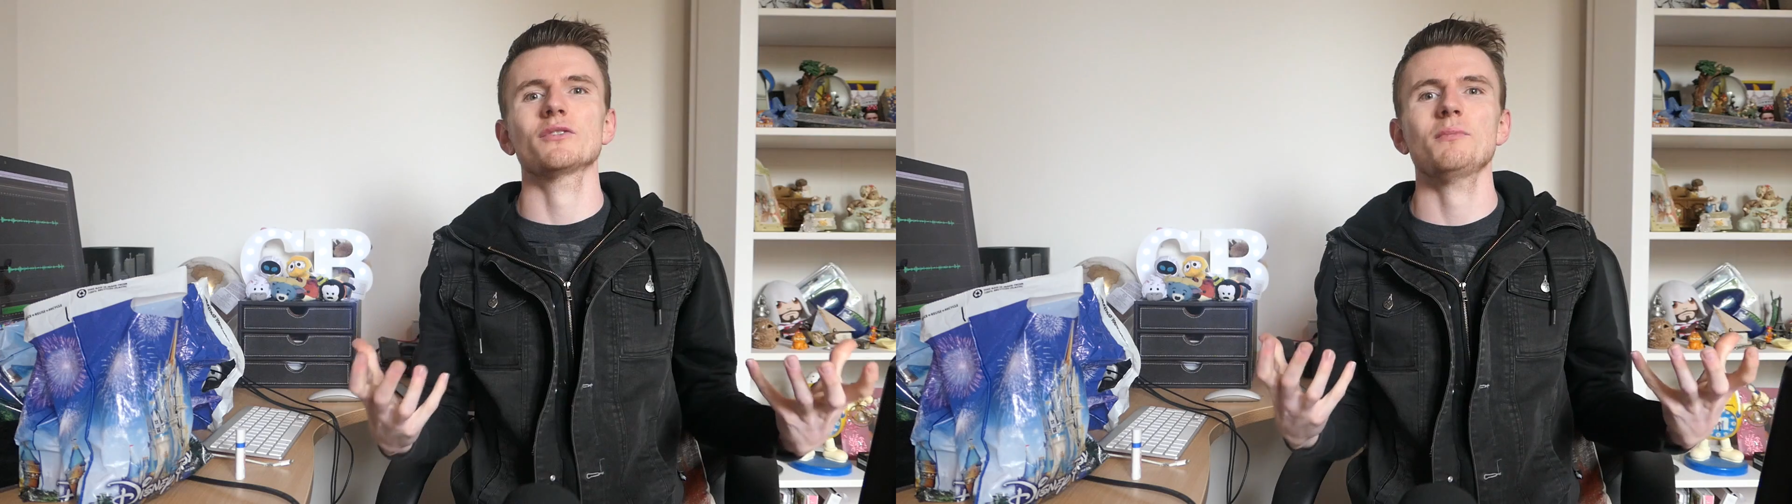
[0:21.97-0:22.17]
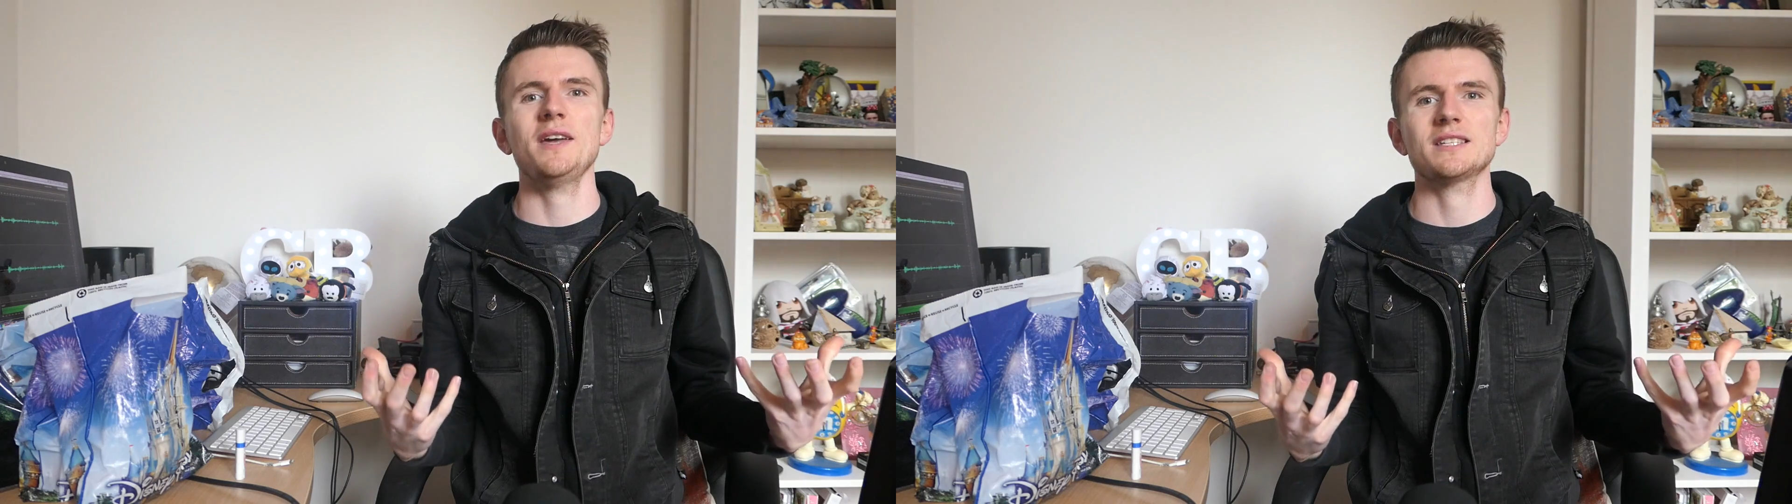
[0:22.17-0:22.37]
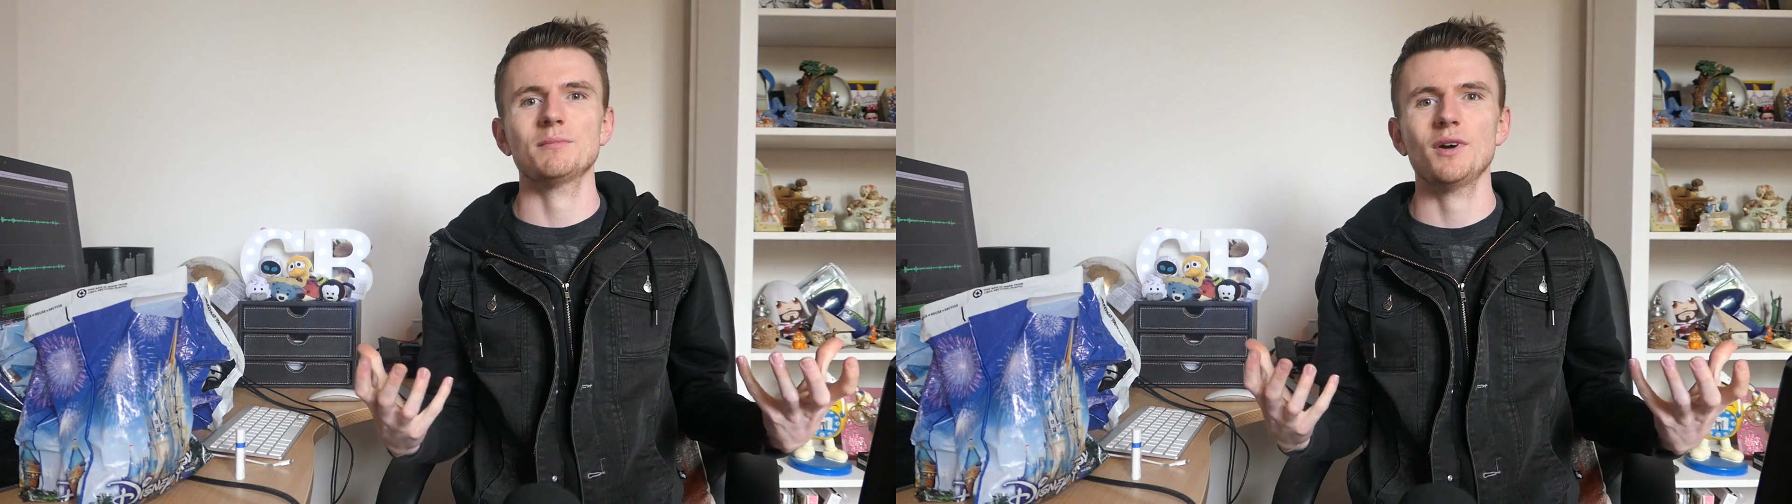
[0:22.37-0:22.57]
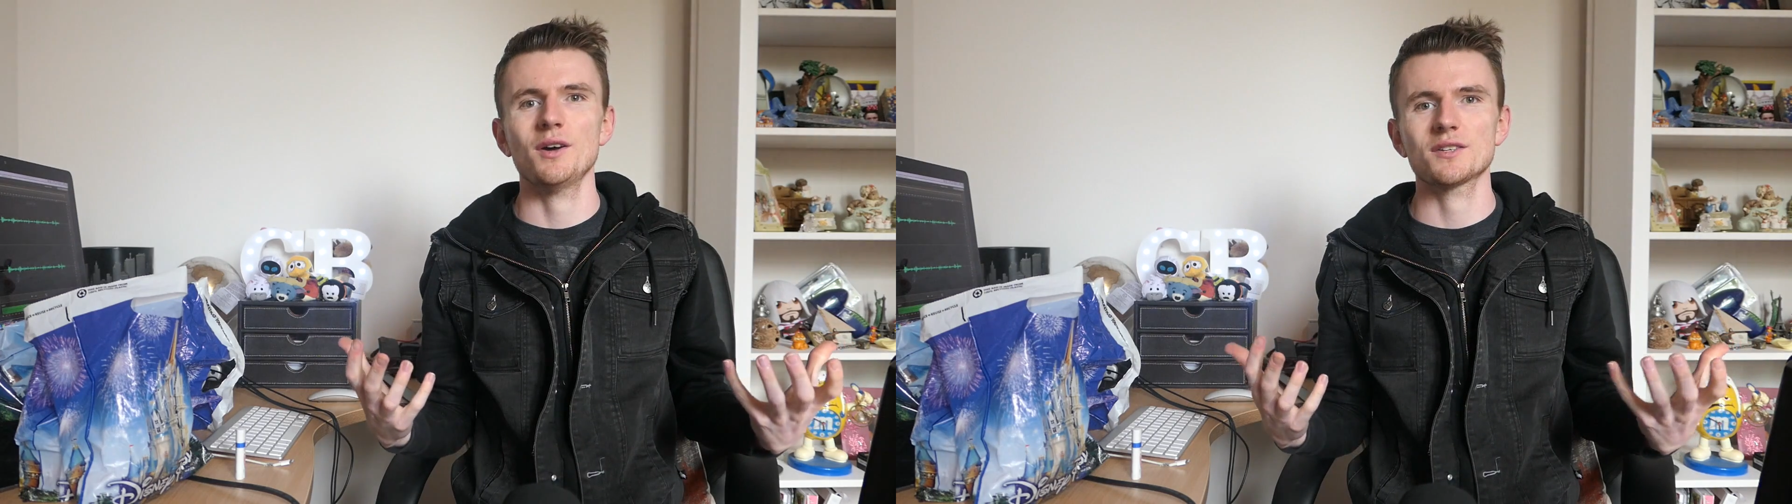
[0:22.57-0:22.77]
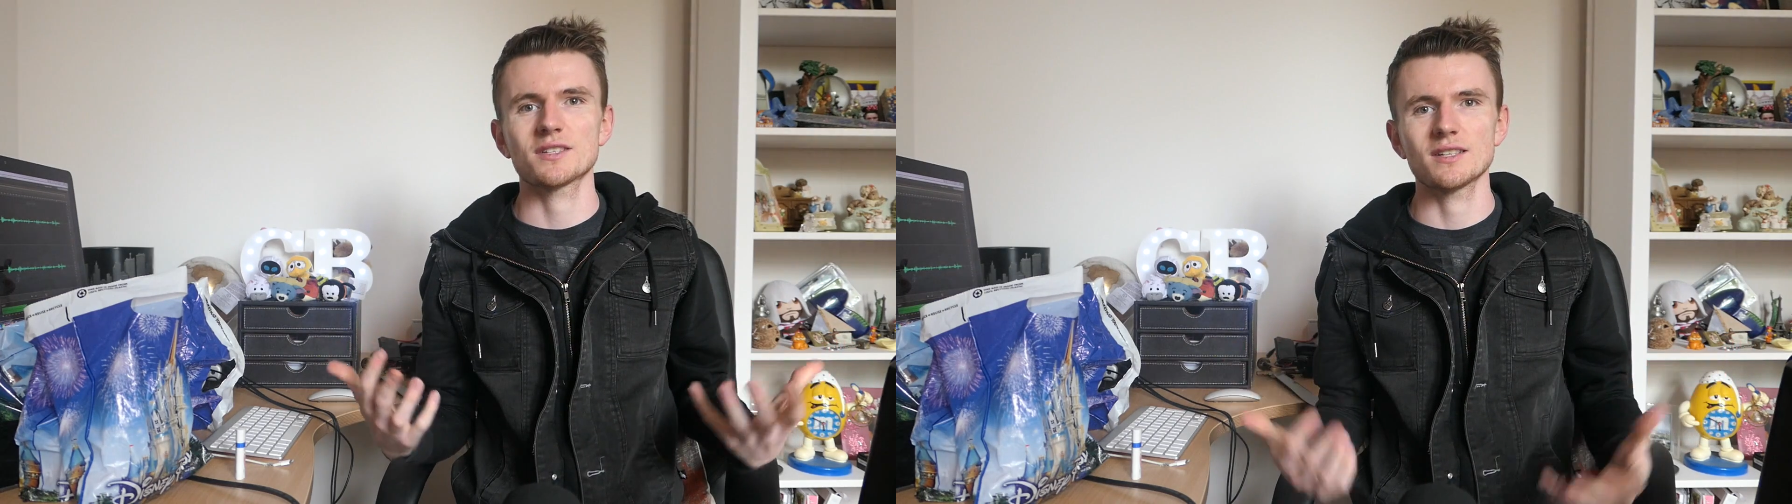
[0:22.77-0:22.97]
amazing
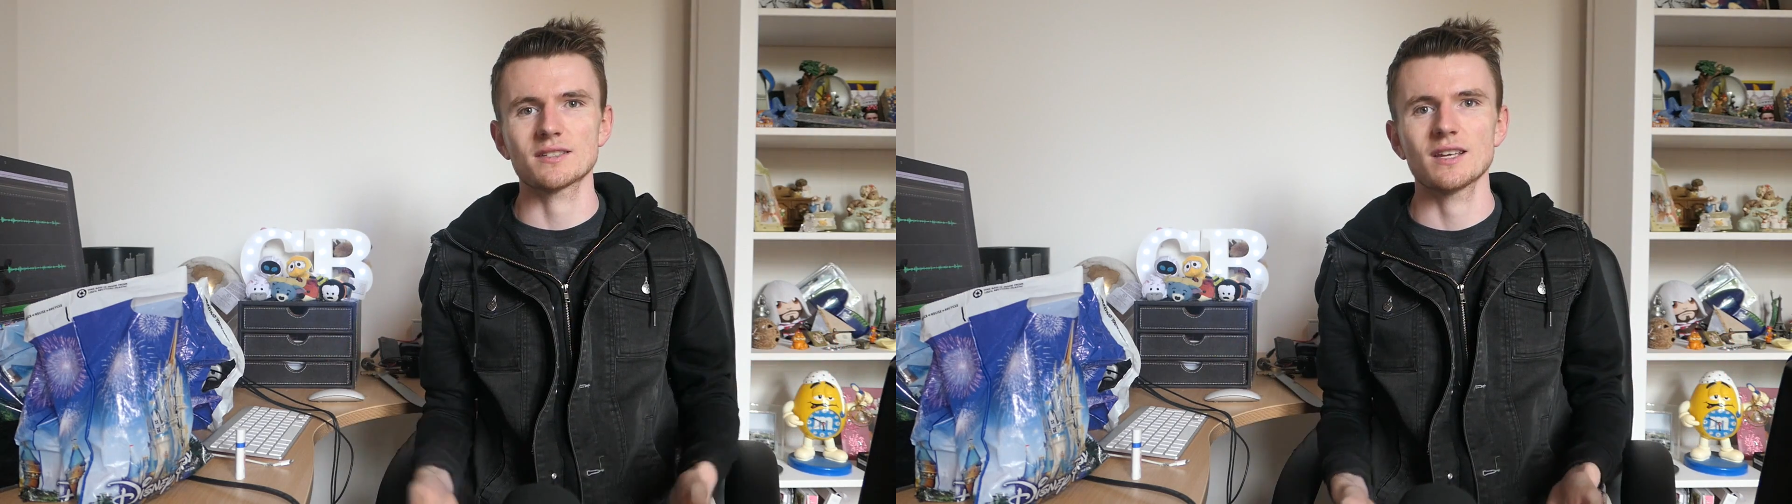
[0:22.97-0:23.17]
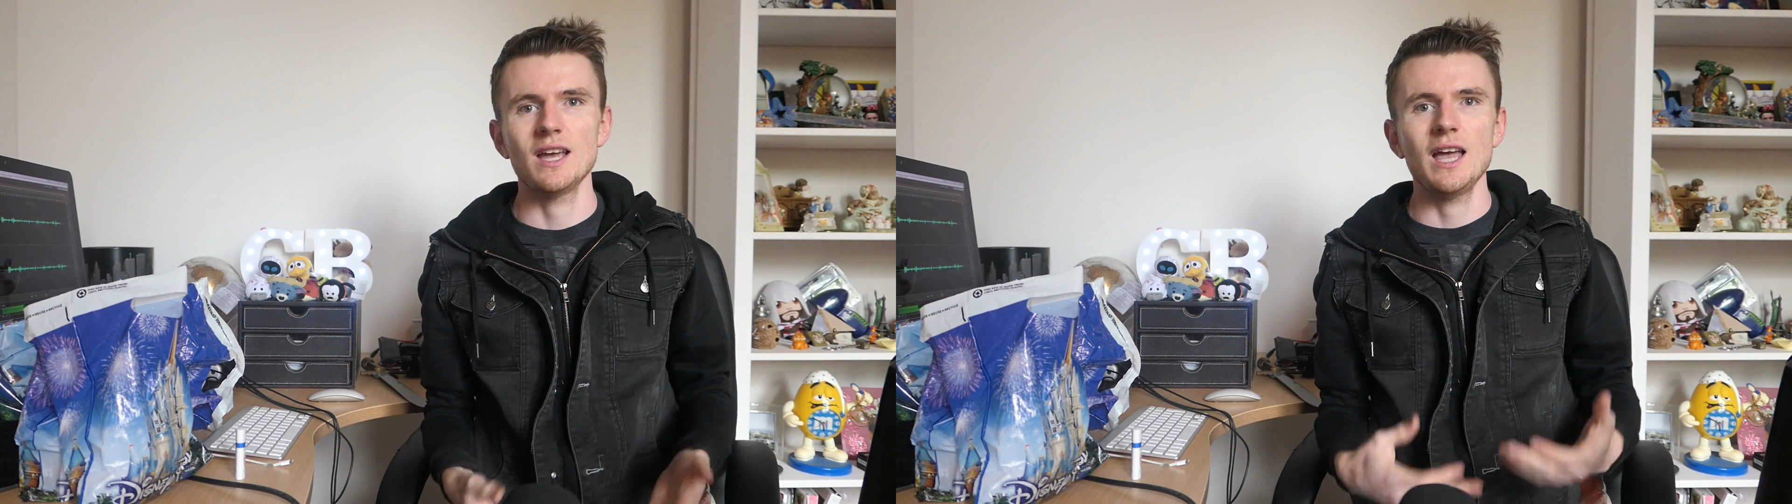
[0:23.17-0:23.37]
purchases